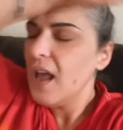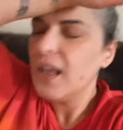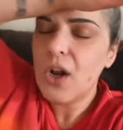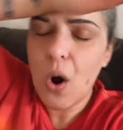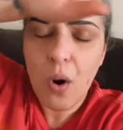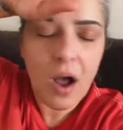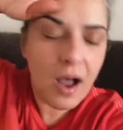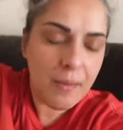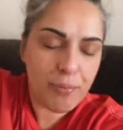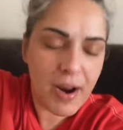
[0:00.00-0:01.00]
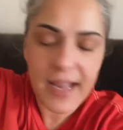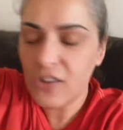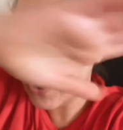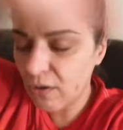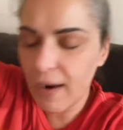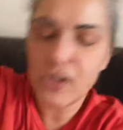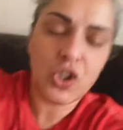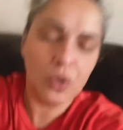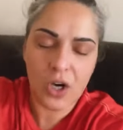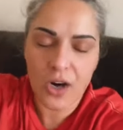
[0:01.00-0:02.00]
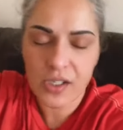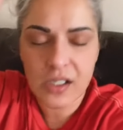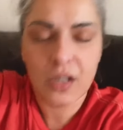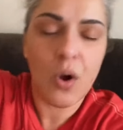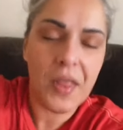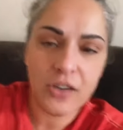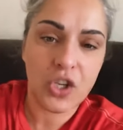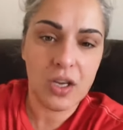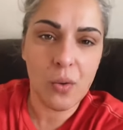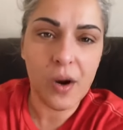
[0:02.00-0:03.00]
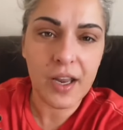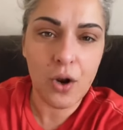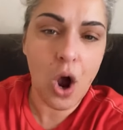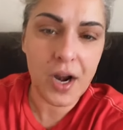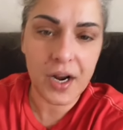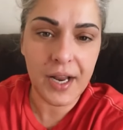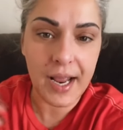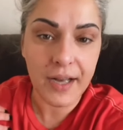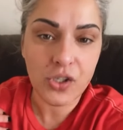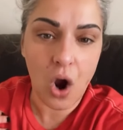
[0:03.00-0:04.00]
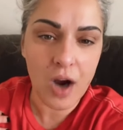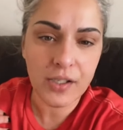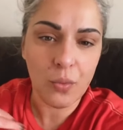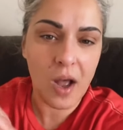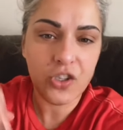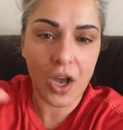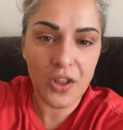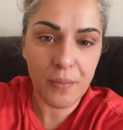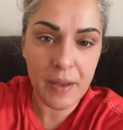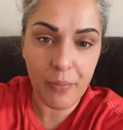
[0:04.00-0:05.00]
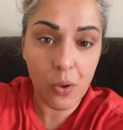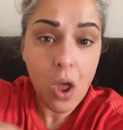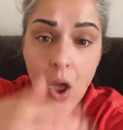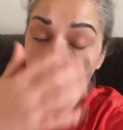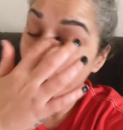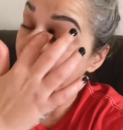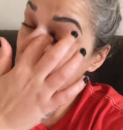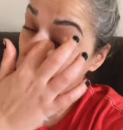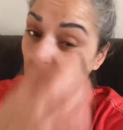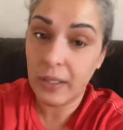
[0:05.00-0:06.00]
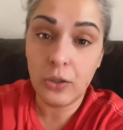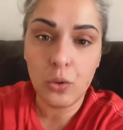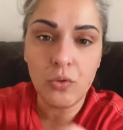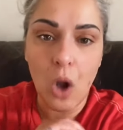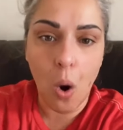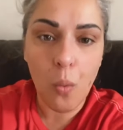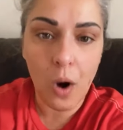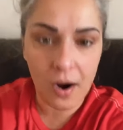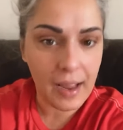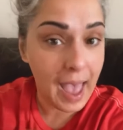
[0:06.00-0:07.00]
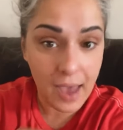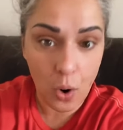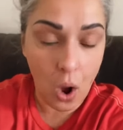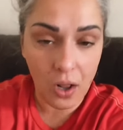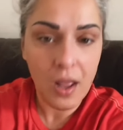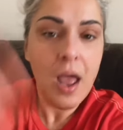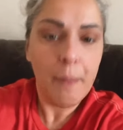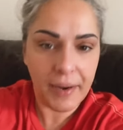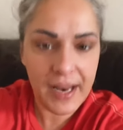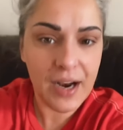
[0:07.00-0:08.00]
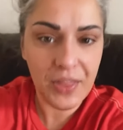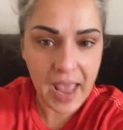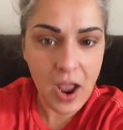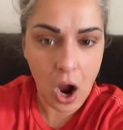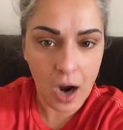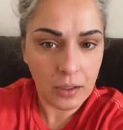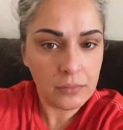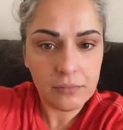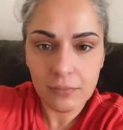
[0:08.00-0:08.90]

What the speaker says: you know, breaking generational curses and all that shit. You're working hard on it, and it's hard to watch other people who absolutely do no work at all, but here they are